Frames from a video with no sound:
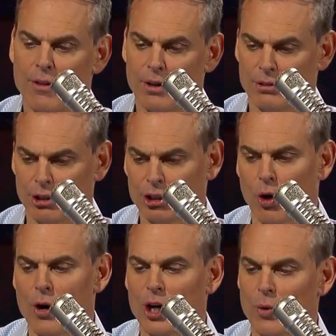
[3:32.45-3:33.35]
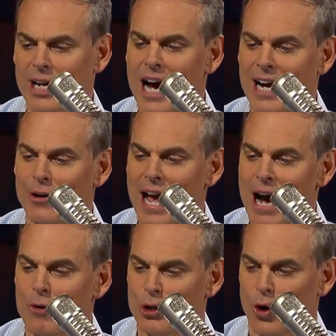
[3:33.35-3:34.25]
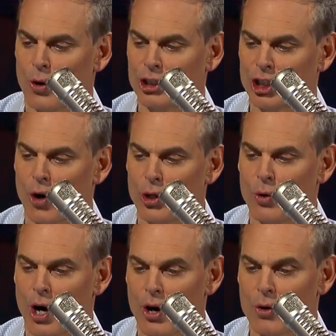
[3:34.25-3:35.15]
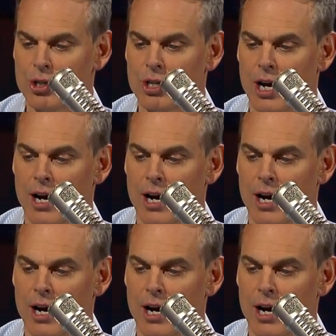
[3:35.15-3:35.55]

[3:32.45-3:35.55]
There's the story Gridiron Outdoor, a show you host.